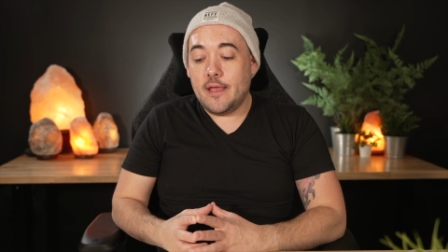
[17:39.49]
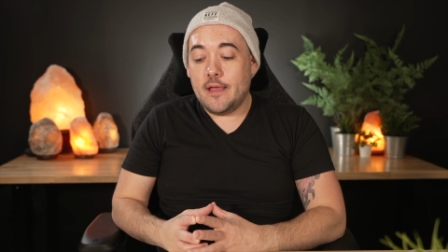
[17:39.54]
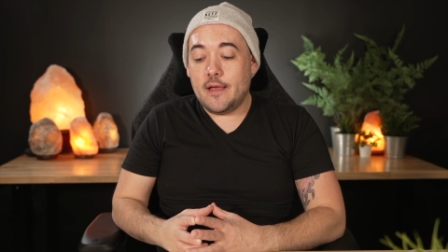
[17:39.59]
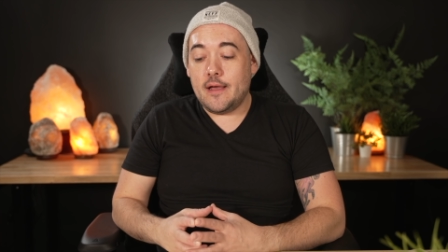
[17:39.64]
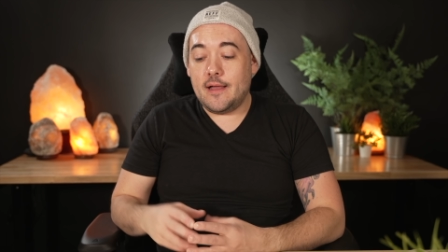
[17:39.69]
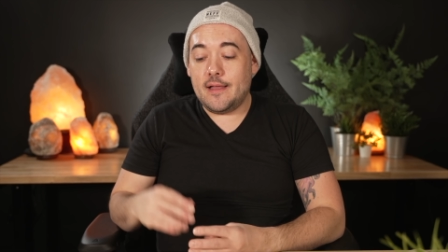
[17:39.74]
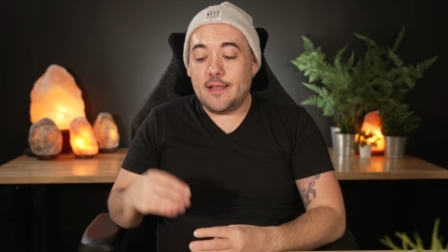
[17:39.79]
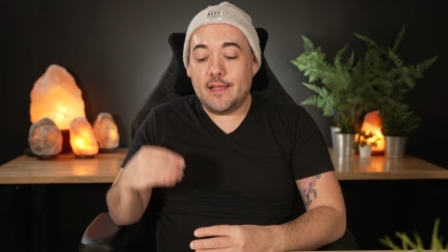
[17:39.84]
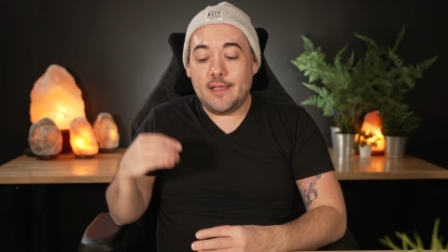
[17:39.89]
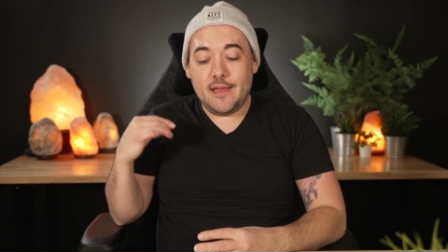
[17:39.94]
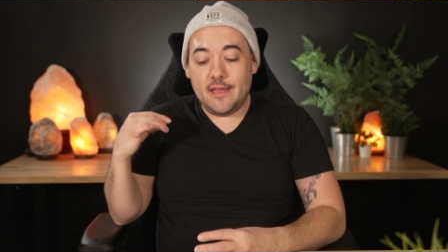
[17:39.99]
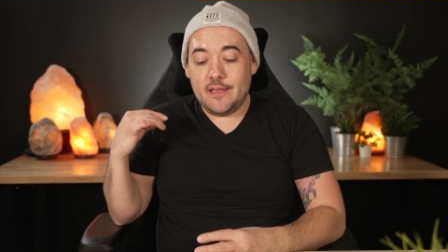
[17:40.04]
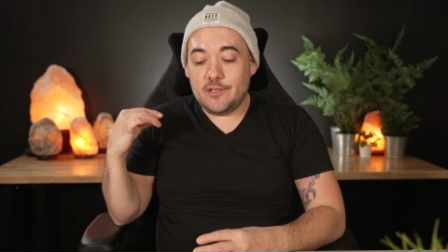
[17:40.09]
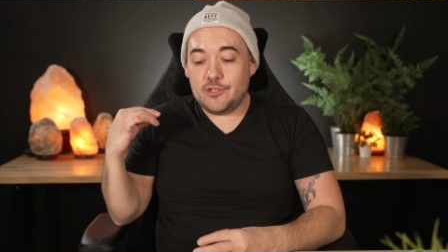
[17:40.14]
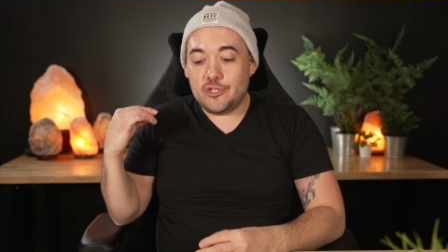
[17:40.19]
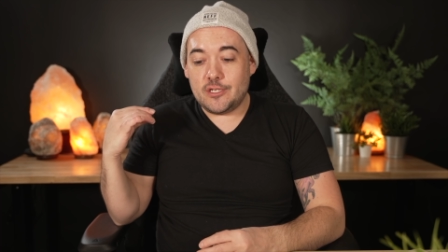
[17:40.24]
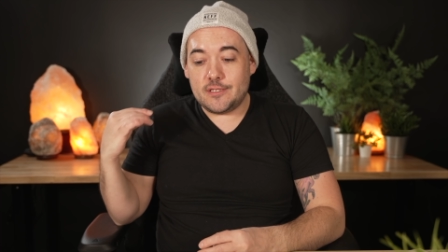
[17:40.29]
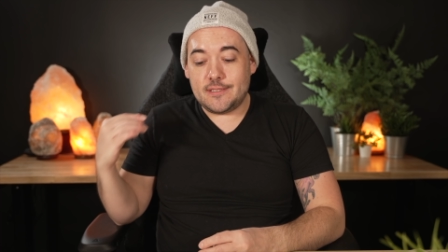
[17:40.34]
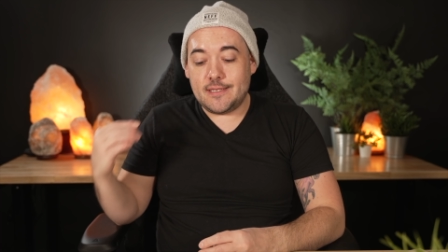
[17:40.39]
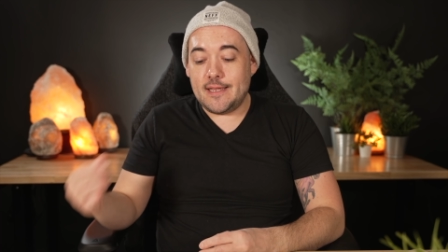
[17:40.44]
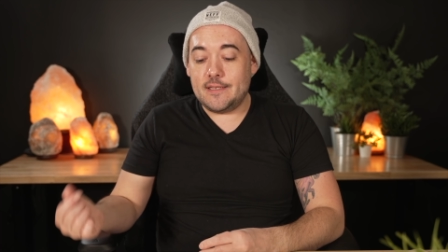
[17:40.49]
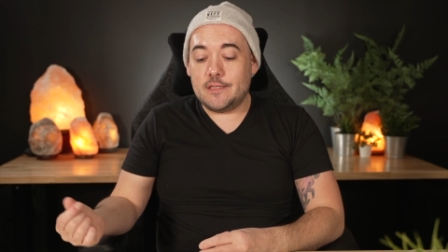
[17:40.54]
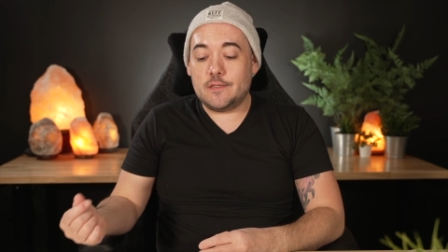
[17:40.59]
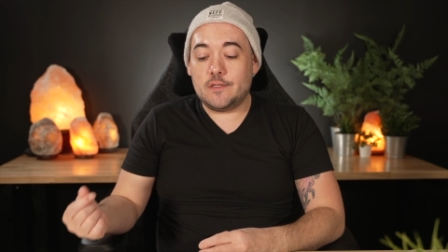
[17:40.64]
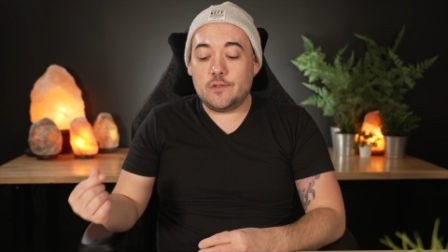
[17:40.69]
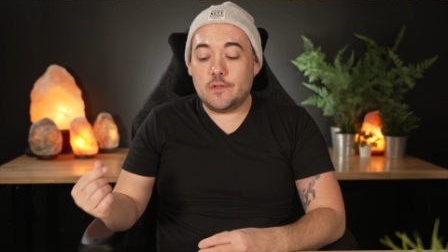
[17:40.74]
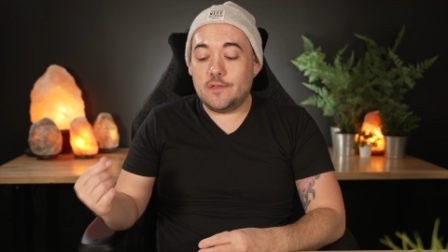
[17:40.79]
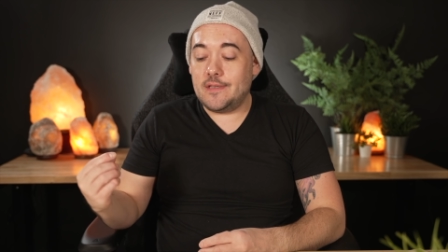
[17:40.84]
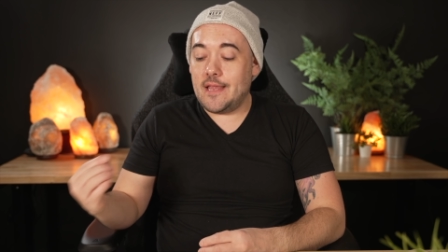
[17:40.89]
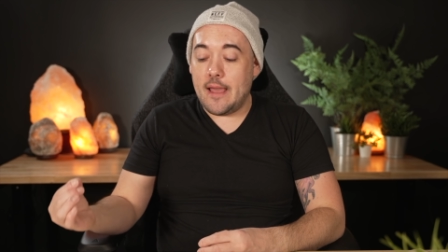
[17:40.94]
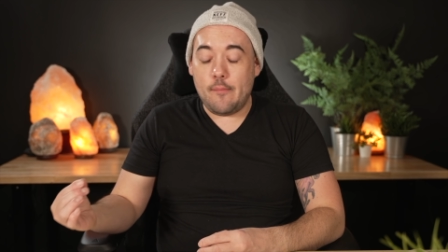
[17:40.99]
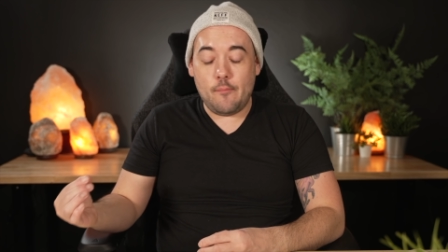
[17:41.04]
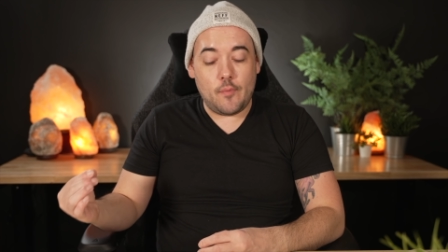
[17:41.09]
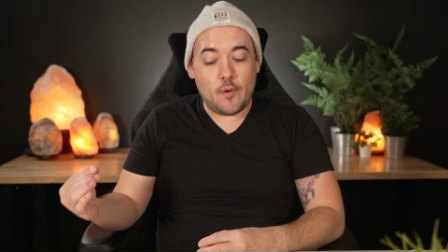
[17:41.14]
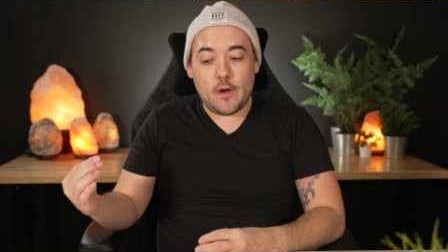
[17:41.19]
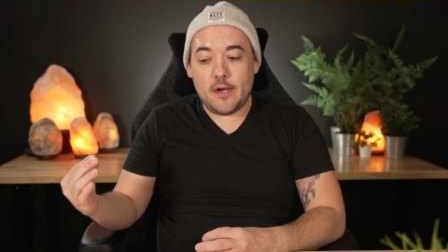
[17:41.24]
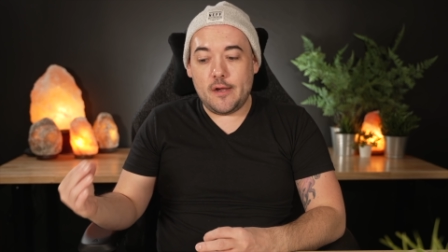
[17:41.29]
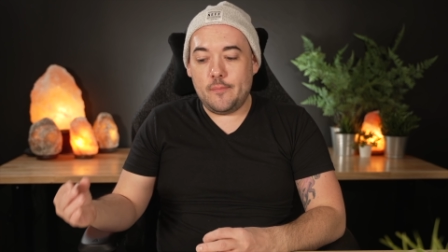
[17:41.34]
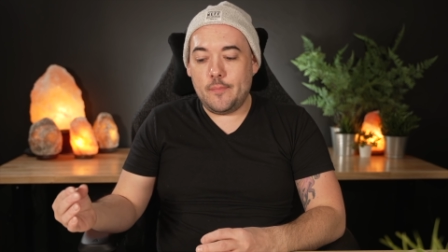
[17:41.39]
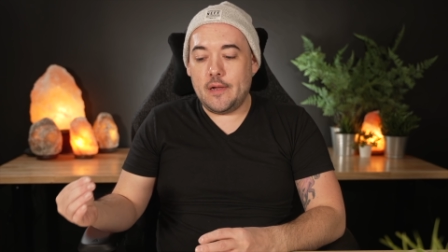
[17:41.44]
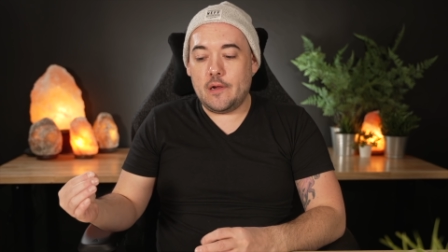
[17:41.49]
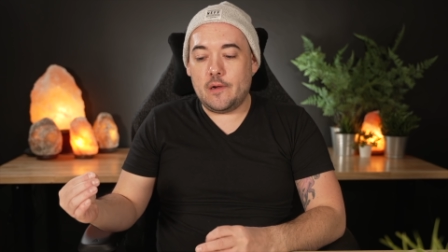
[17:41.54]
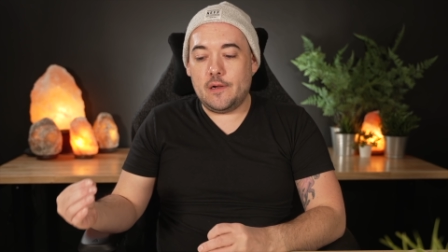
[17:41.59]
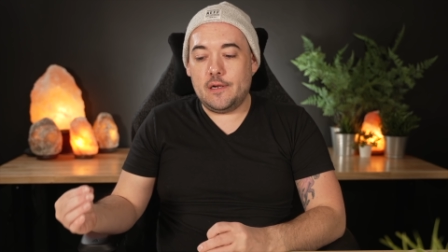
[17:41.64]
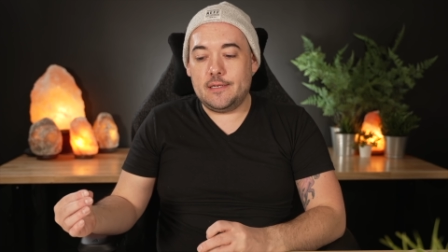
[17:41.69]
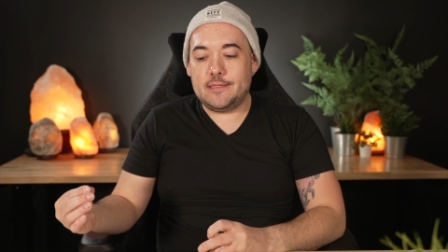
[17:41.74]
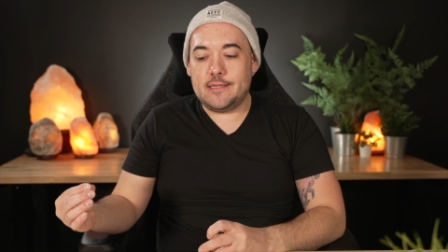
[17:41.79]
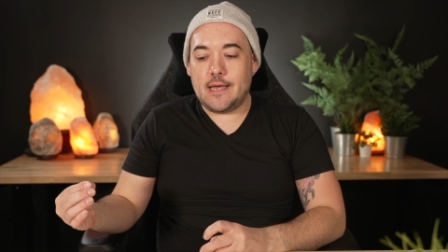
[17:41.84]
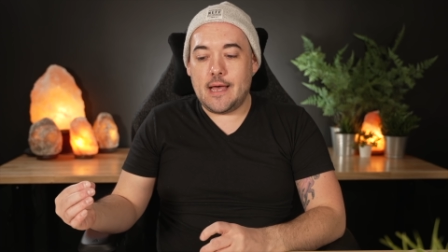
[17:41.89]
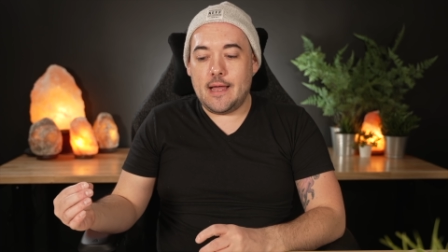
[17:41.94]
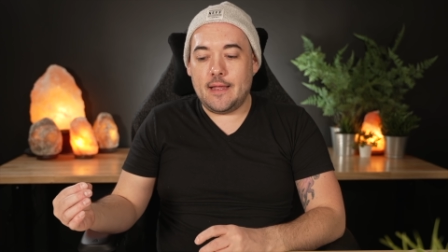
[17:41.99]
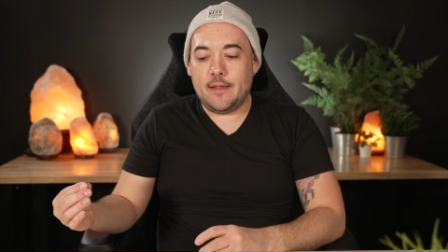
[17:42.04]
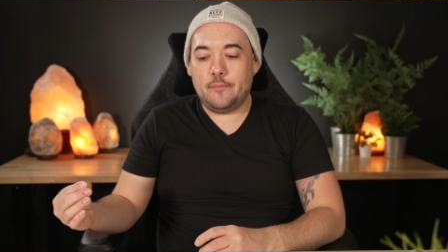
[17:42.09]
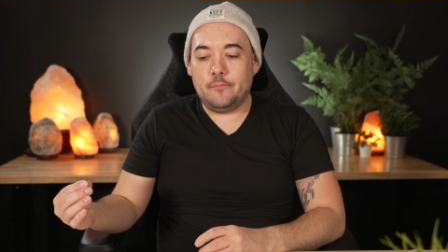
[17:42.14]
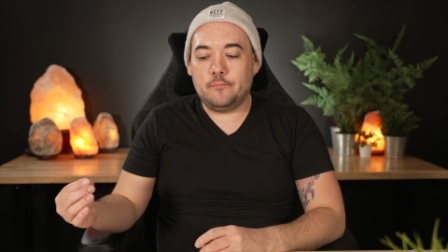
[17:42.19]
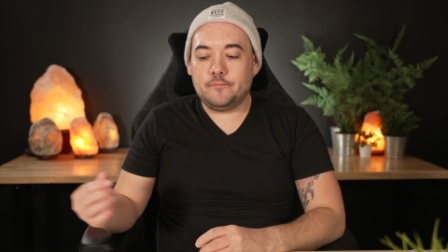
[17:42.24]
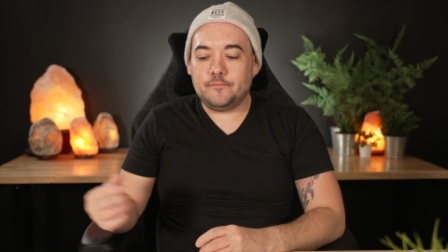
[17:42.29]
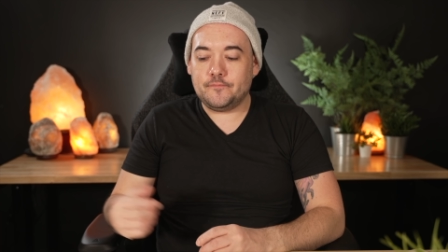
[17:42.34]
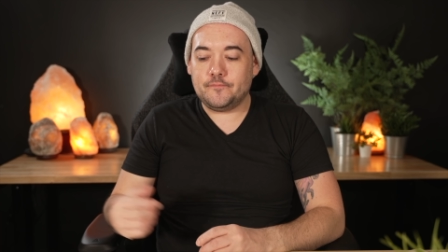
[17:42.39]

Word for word: uh, it is just a temporary period of time.